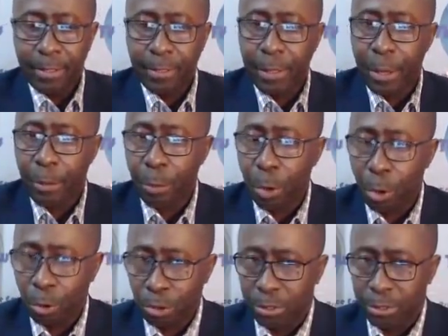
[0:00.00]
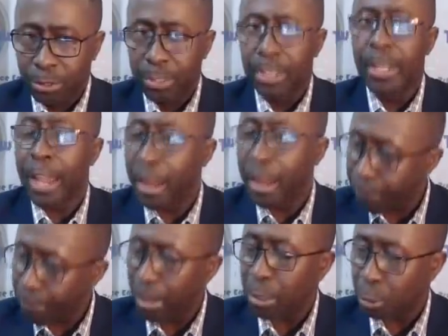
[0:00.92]
the roads, the
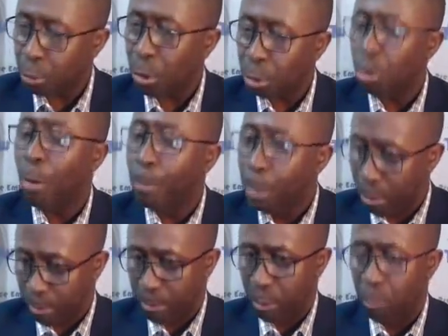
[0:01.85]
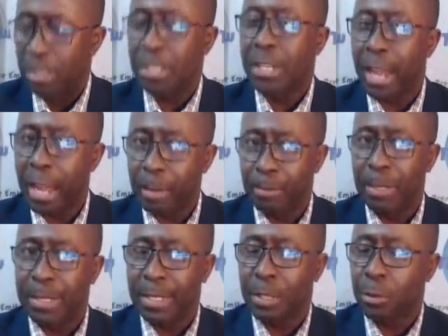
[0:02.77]
infrastructure boom, which the
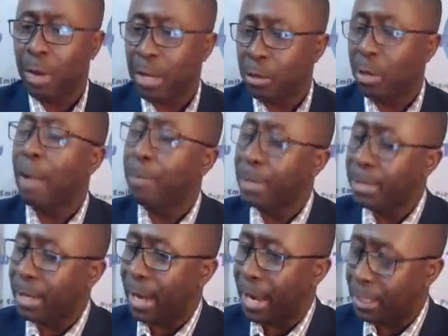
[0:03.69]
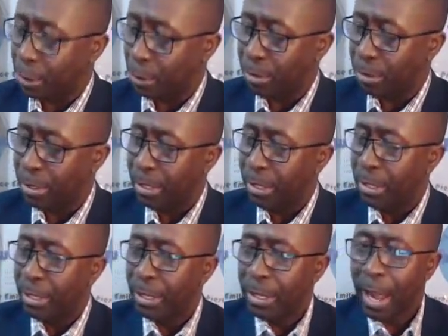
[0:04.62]
APC tried to capitalize on,
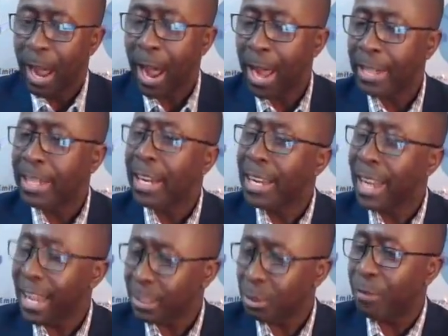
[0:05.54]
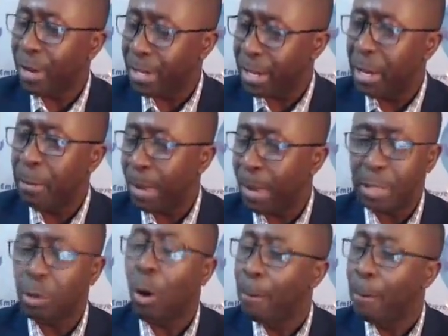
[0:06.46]
had less of an
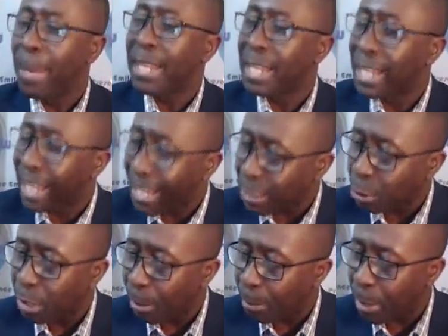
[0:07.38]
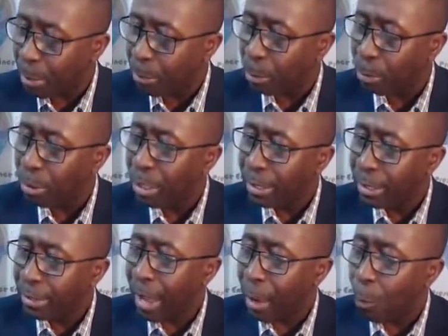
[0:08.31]
impact or meant less to the people.
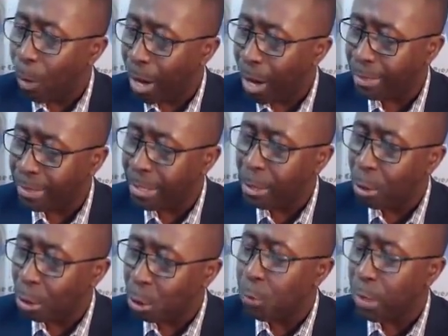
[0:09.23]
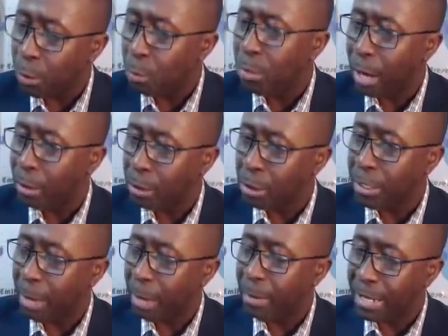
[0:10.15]
That wealth did not trickle down to
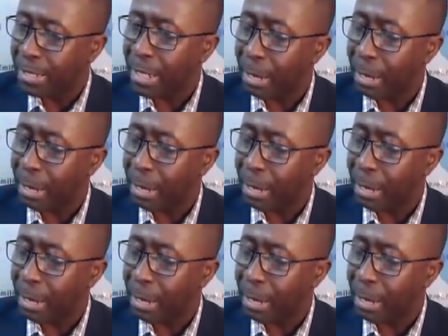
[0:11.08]
them in